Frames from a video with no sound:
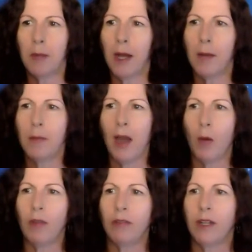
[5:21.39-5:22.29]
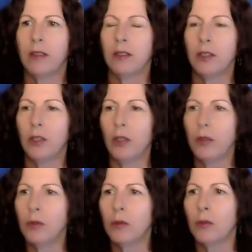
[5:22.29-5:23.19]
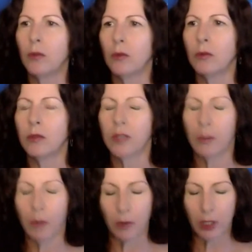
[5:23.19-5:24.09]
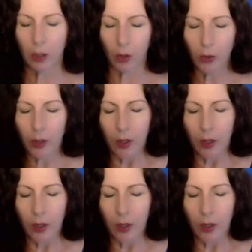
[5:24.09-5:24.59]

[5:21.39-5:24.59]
However, we'll see where we go.